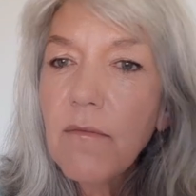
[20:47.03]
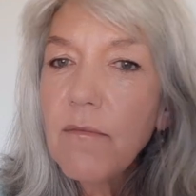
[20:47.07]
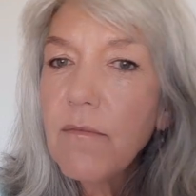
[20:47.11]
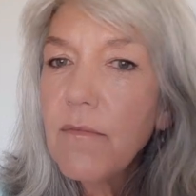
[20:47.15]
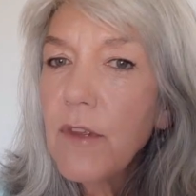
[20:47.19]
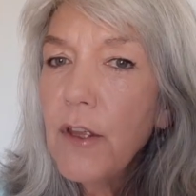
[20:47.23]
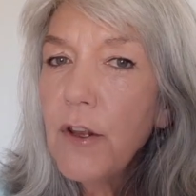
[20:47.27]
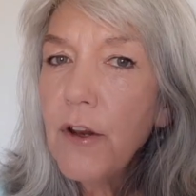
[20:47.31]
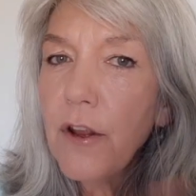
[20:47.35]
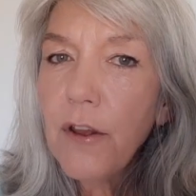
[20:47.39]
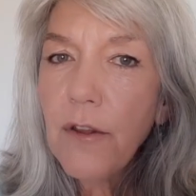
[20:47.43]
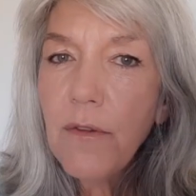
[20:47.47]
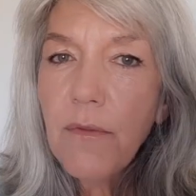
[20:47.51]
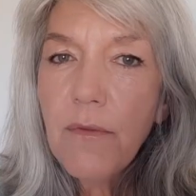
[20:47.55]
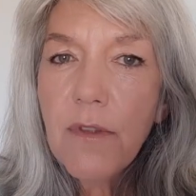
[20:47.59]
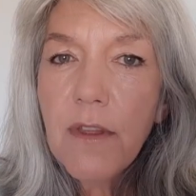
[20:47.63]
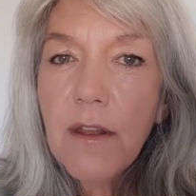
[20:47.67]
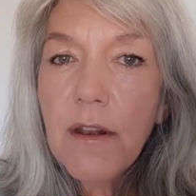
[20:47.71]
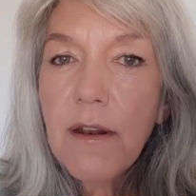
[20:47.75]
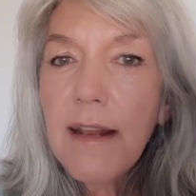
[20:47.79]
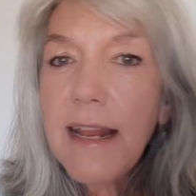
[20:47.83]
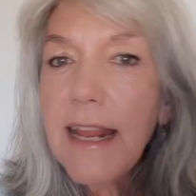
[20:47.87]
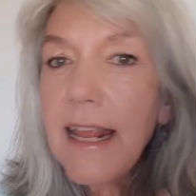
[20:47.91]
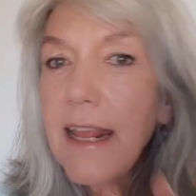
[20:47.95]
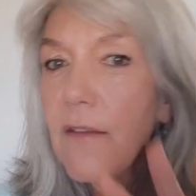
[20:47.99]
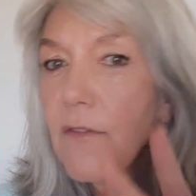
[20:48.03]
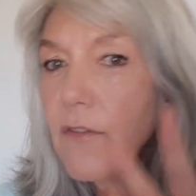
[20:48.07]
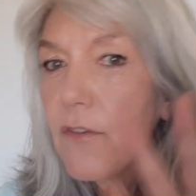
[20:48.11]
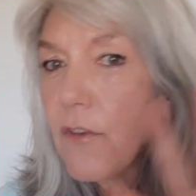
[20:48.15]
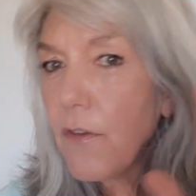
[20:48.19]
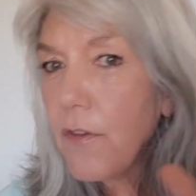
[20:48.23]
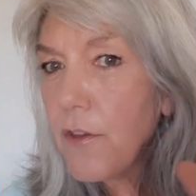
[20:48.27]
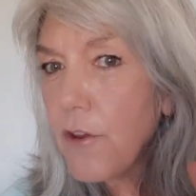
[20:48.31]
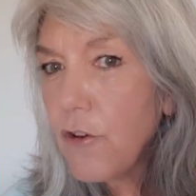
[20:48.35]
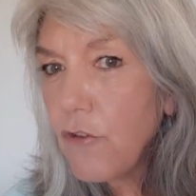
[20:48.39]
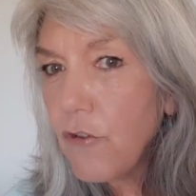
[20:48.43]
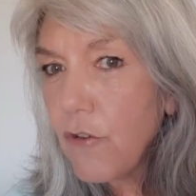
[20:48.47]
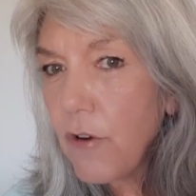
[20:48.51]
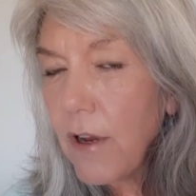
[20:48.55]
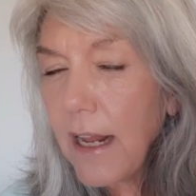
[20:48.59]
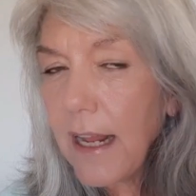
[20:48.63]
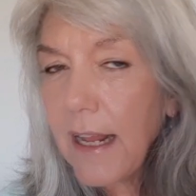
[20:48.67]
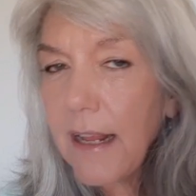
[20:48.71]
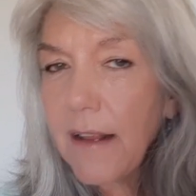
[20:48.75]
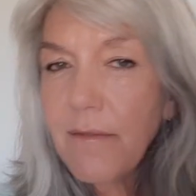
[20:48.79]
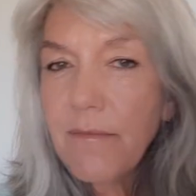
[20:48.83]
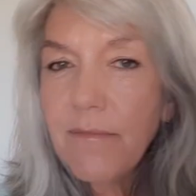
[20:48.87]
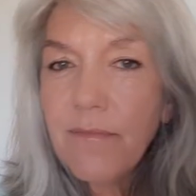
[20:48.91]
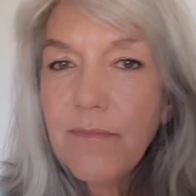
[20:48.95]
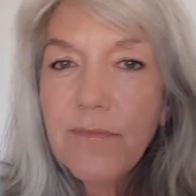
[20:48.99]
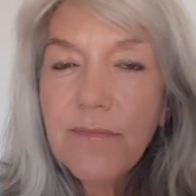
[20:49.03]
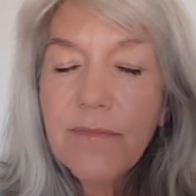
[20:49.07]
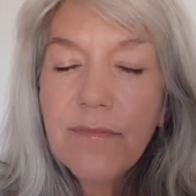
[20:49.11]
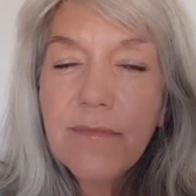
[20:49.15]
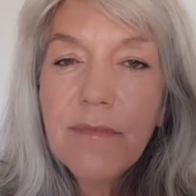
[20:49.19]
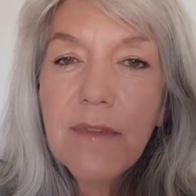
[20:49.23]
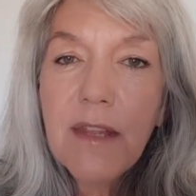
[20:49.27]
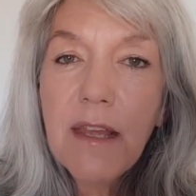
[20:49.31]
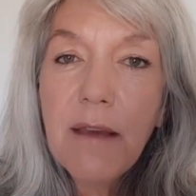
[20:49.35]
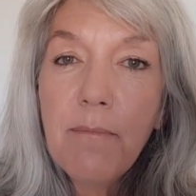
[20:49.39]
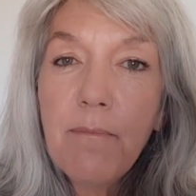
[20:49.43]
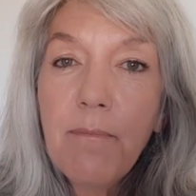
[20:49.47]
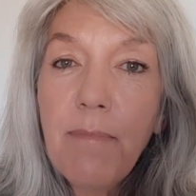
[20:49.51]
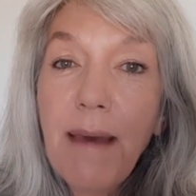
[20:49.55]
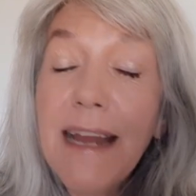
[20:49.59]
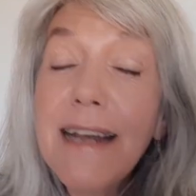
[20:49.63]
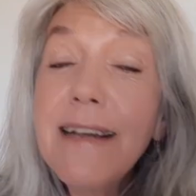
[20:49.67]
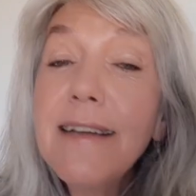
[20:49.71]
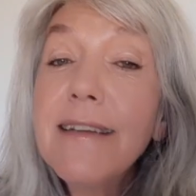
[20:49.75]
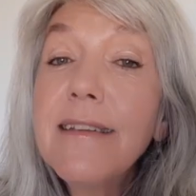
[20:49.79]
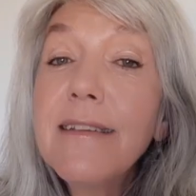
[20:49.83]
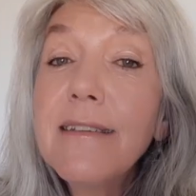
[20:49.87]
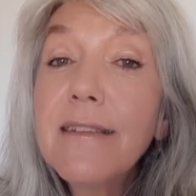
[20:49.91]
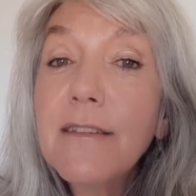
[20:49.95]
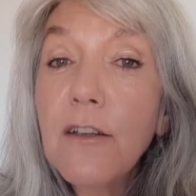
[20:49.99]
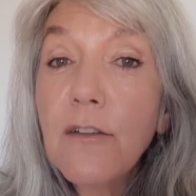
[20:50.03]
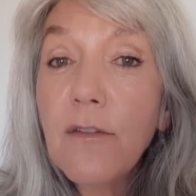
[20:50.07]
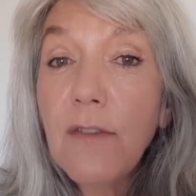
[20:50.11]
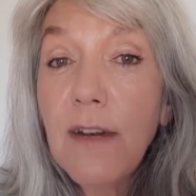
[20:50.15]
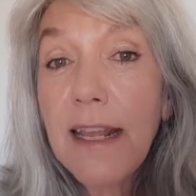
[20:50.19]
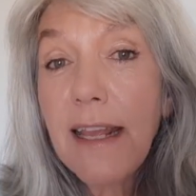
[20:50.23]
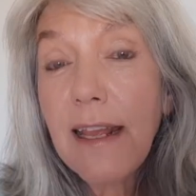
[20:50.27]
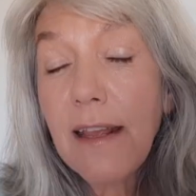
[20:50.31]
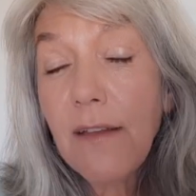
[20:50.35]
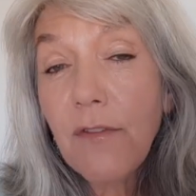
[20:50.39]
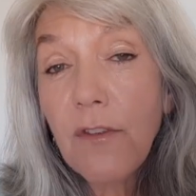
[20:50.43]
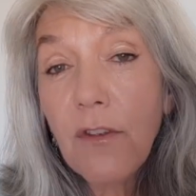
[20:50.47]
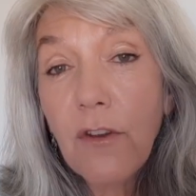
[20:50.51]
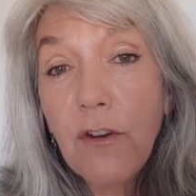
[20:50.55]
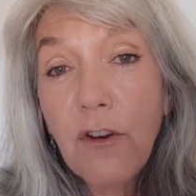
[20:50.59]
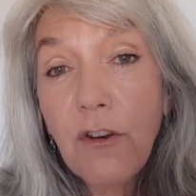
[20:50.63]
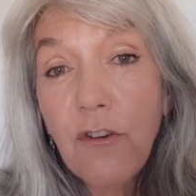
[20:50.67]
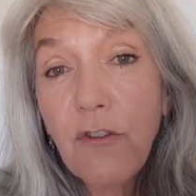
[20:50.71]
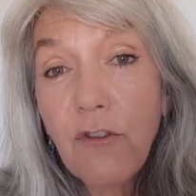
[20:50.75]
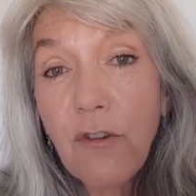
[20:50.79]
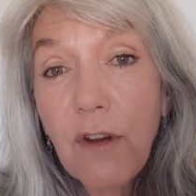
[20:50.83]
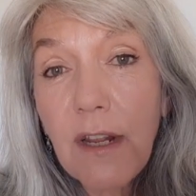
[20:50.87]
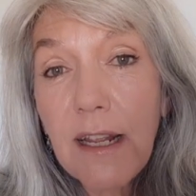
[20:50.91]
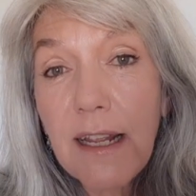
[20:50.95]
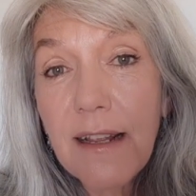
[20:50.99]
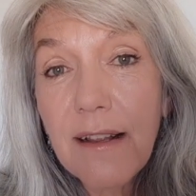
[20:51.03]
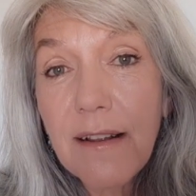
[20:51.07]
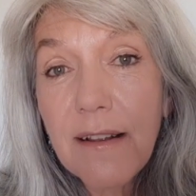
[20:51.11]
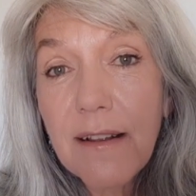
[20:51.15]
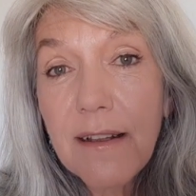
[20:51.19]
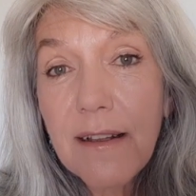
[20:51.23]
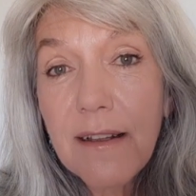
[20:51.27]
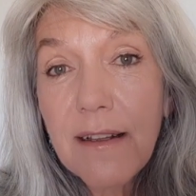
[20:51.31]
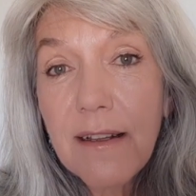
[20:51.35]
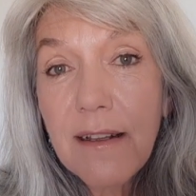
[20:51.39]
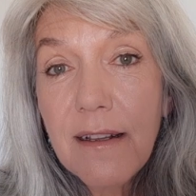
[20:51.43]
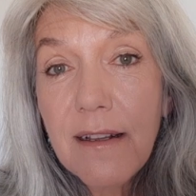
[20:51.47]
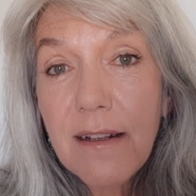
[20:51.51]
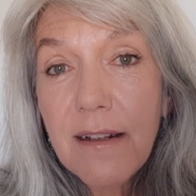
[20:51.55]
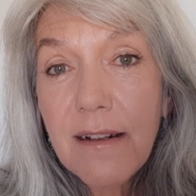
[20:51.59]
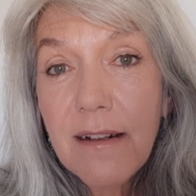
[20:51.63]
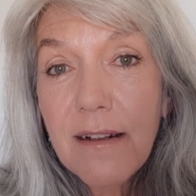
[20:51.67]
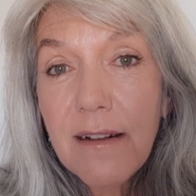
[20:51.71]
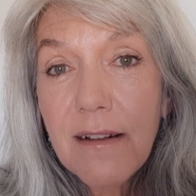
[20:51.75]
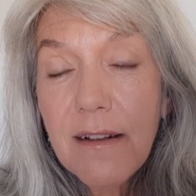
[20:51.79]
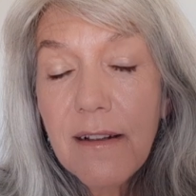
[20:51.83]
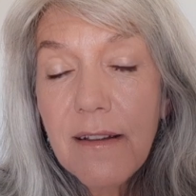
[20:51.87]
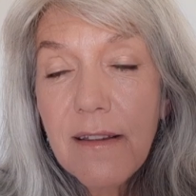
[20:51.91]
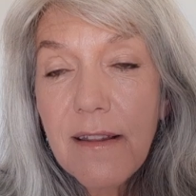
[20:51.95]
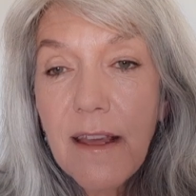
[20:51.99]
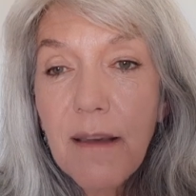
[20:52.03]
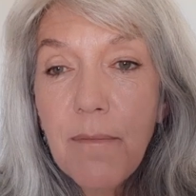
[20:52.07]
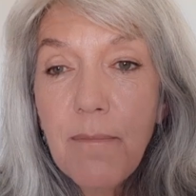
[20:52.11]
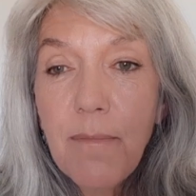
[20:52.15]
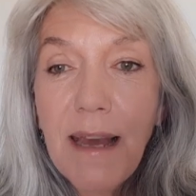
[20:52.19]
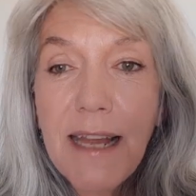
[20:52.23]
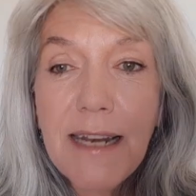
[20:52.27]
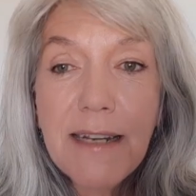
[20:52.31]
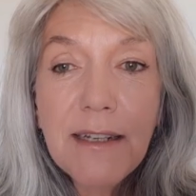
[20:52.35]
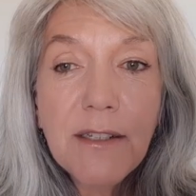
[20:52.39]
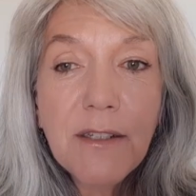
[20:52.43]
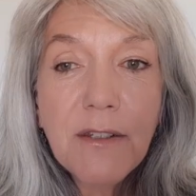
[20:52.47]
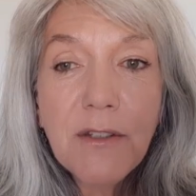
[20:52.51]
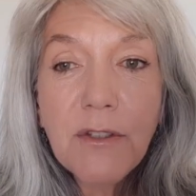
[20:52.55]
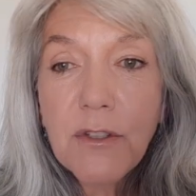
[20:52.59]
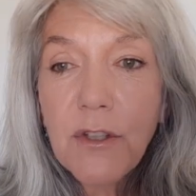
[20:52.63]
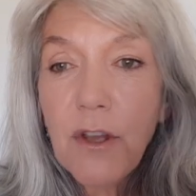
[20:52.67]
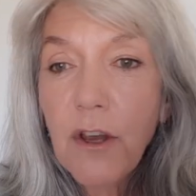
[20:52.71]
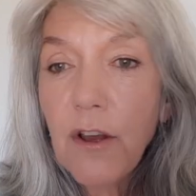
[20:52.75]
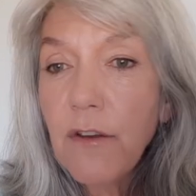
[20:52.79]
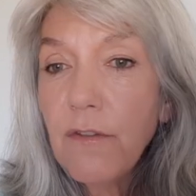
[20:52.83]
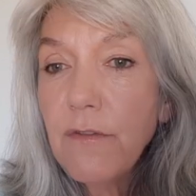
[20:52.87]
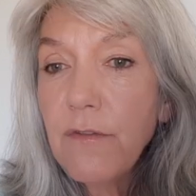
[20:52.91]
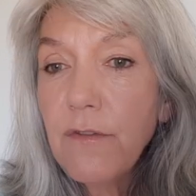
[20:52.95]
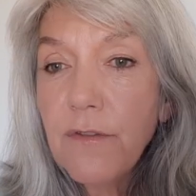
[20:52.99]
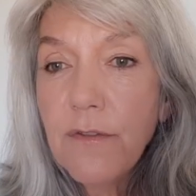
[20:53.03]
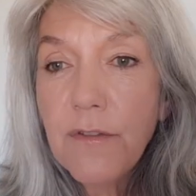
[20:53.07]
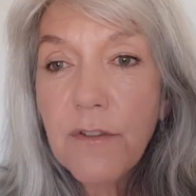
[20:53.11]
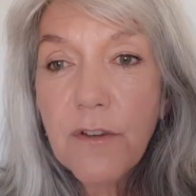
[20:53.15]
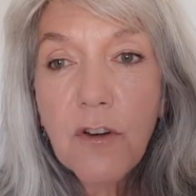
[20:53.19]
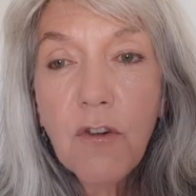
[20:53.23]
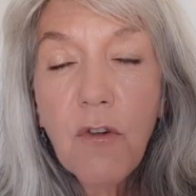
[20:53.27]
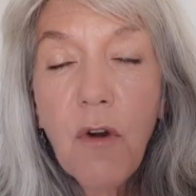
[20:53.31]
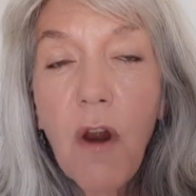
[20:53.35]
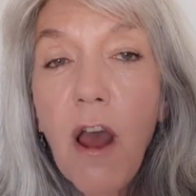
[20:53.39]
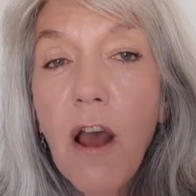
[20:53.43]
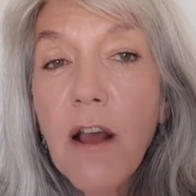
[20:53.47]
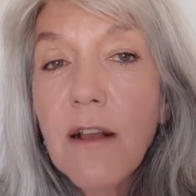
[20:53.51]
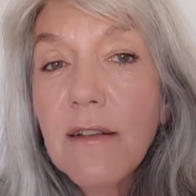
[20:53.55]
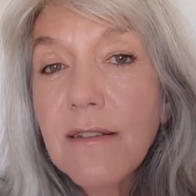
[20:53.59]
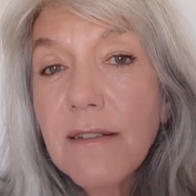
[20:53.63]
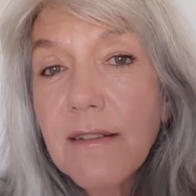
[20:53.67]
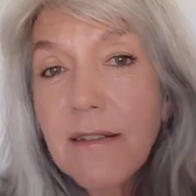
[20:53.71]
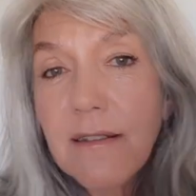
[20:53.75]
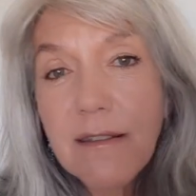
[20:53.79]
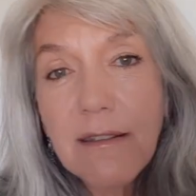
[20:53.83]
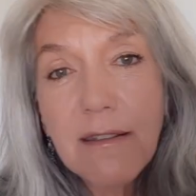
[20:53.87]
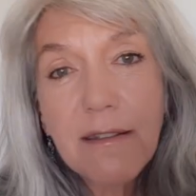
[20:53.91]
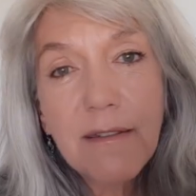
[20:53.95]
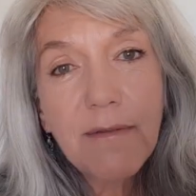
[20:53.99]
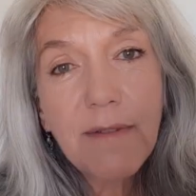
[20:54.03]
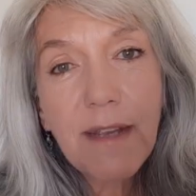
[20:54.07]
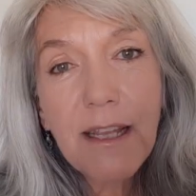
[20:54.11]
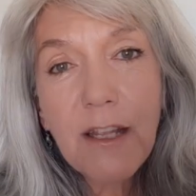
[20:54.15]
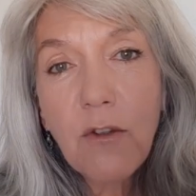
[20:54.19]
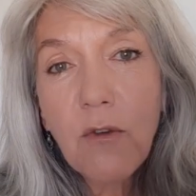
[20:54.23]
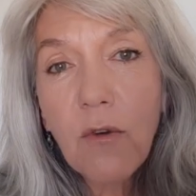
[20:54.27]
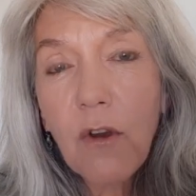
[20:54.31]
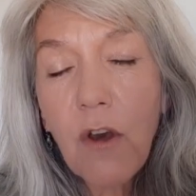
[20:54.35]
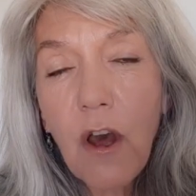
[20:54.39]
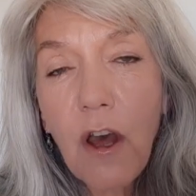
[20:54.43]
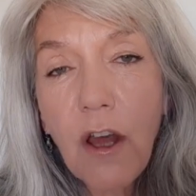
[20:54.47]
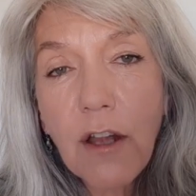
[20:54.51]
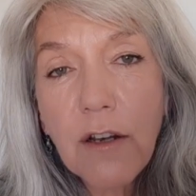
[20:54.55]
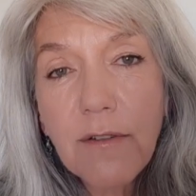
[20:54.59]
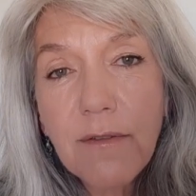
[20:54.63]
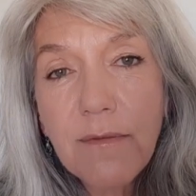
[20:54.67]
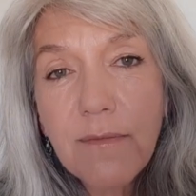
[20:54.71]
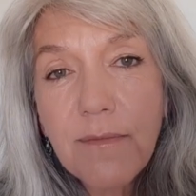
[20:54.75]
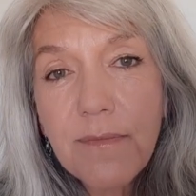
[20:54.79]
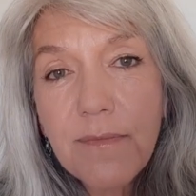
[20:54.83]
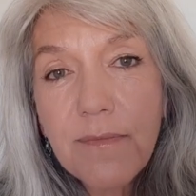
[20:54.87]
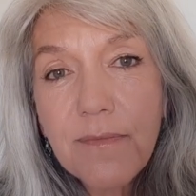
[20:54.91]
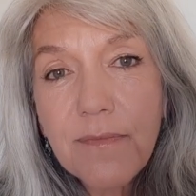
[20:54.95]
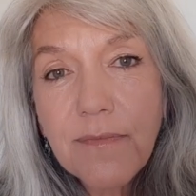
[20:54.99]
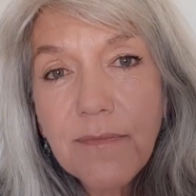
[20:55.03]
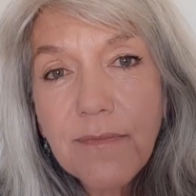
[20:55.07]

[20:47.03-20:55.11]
the leaves on the tree, the abundance of leaves on a tree, the abundance of grass in your garden,